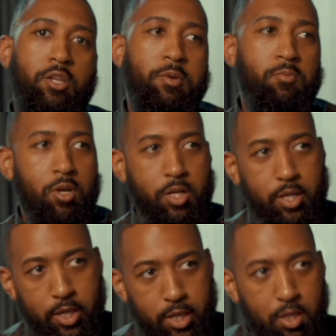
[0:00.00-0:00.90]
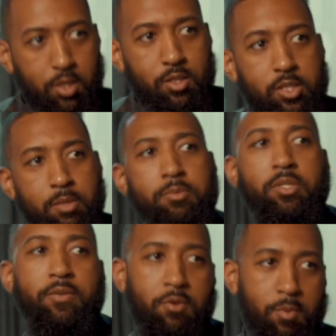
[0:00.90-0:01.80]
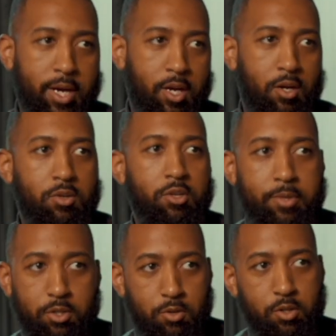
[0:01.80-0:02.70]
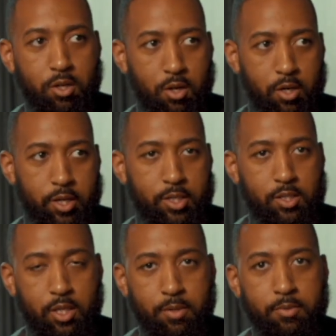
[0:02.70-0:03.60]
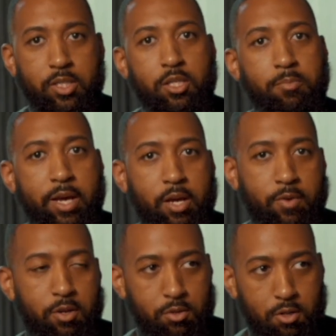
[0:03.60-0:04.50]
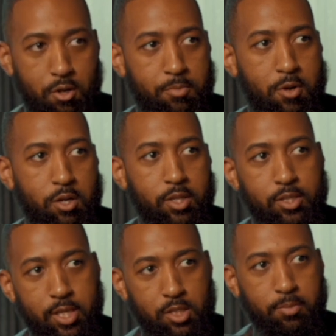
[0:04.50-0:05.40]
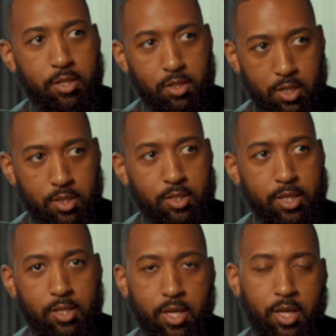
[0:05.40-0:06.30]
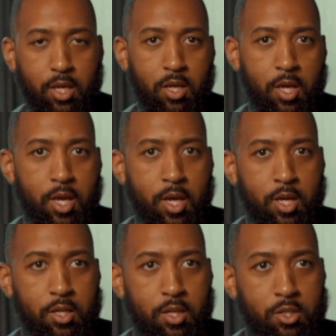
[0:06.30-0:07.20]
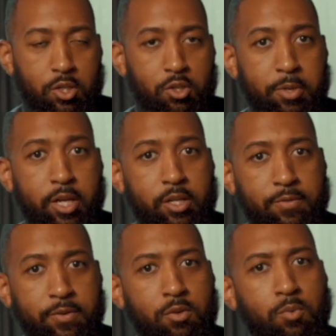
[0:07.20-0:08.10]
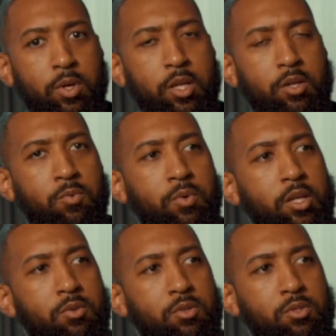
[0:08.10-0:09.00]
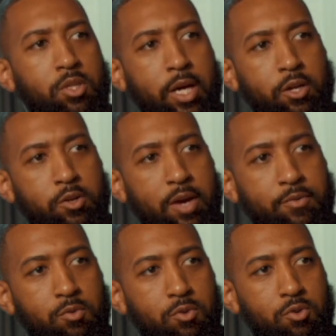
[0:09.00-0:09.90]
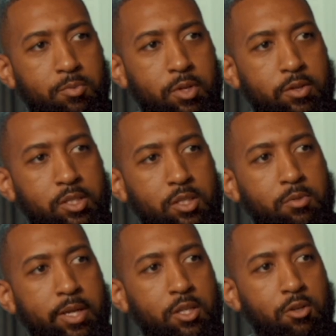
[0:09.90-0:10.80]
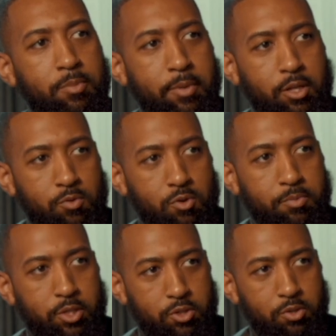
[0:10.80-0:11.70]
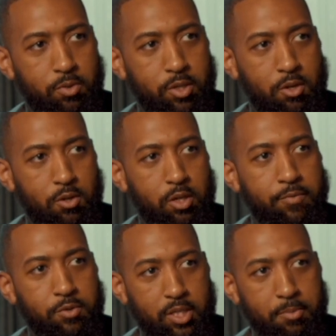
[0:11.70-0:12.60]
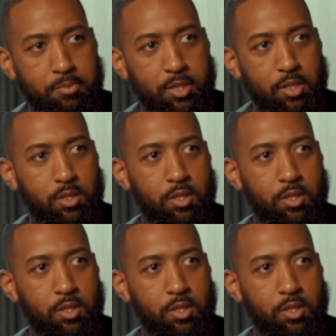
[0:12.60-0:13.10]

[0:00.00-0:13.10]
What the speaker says: you've been working in CMMC for a while. You've been doing the audits, and I've seen your background, third-party assessment, and things like that. Mm-hmm. So you've been in this field. What do you do? So I know you have a group. Can you explain a little bit about the group that you're doing currently for CMMC?